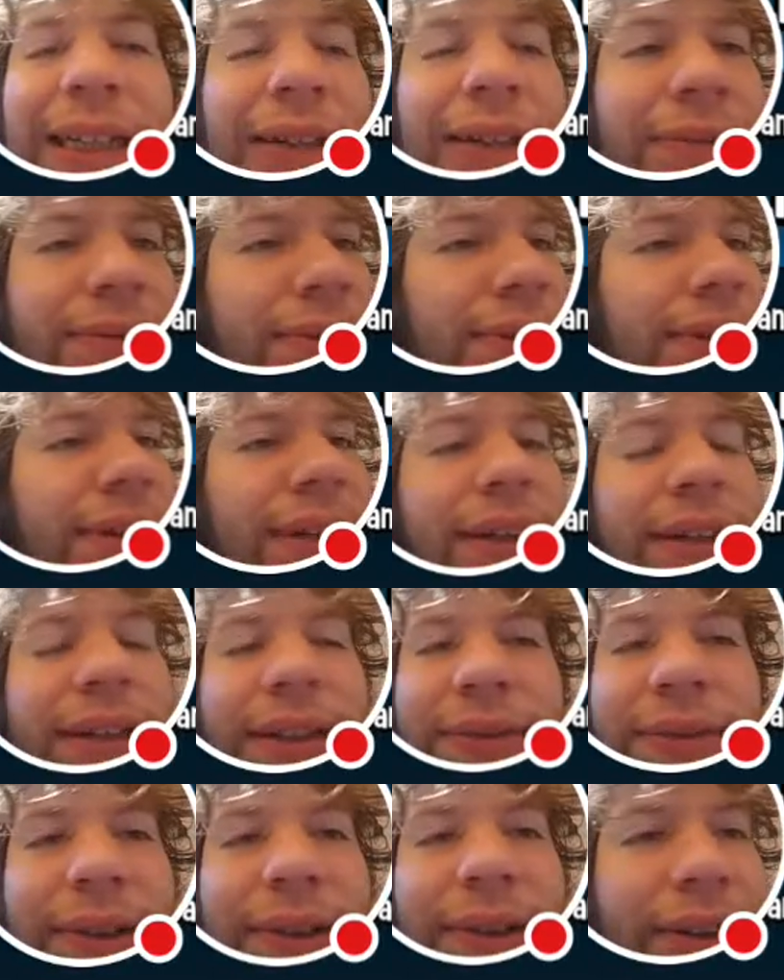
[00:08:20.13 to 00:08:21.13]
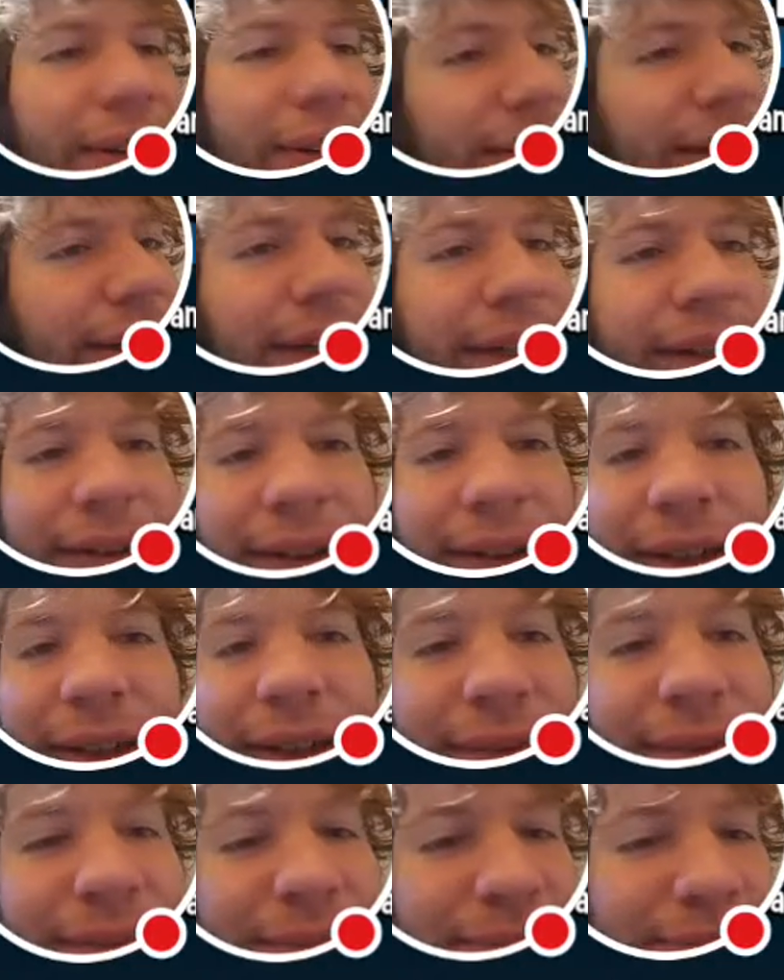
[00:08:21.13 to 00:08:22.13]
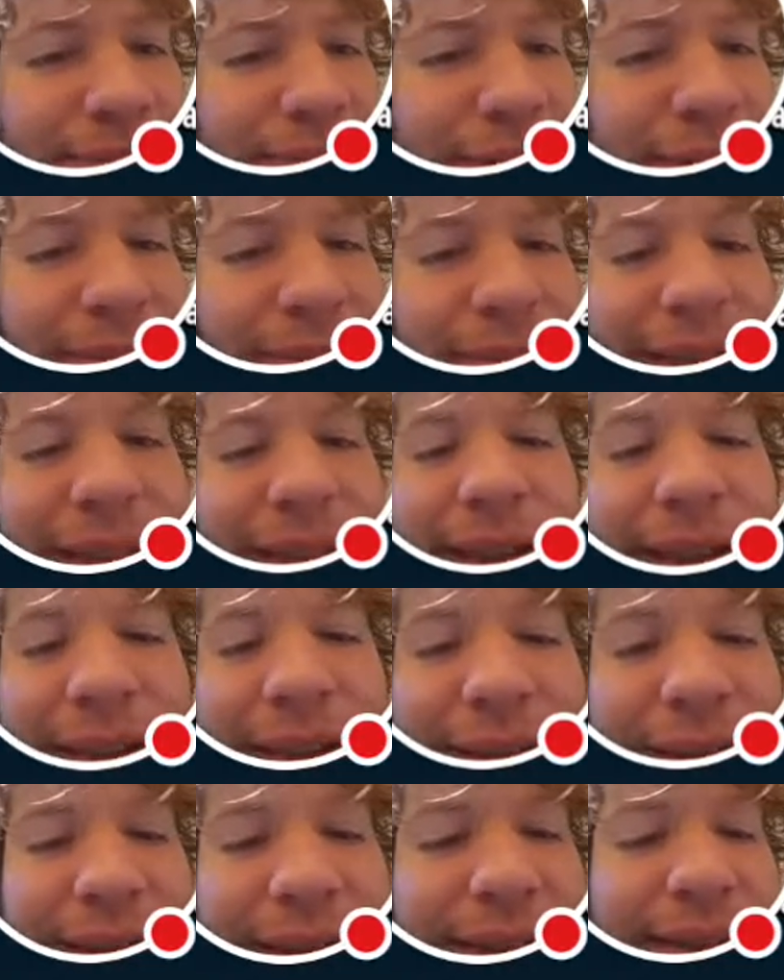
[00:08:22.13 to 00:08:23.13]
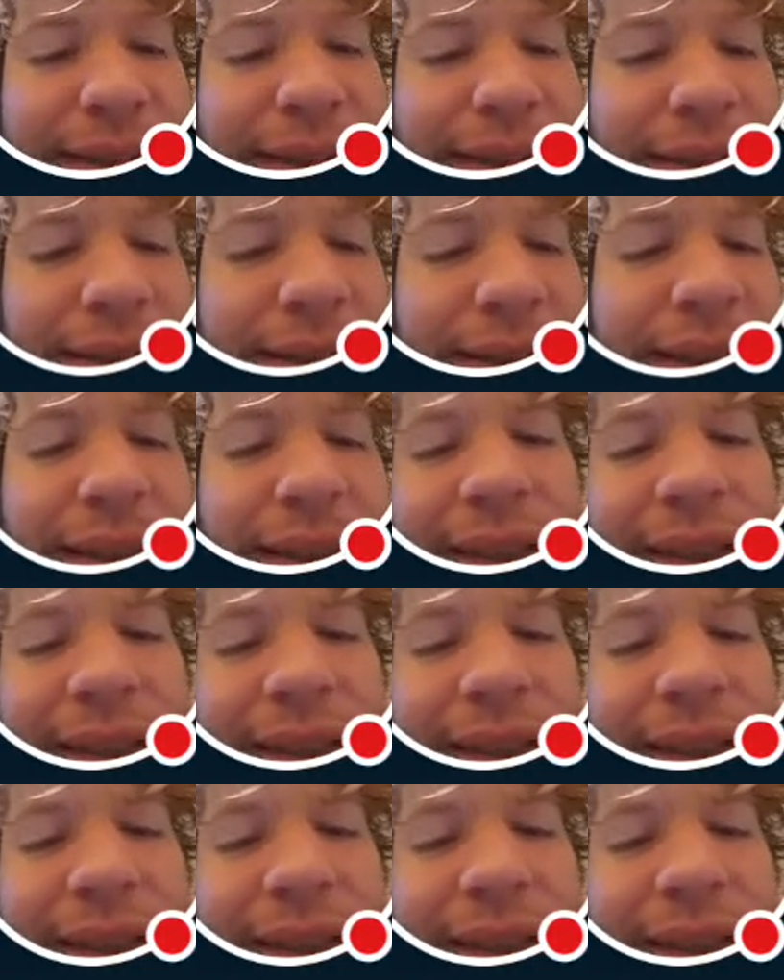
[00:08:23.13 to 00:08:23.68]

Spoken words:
Regardless whether or not I ran Bum Beta, it's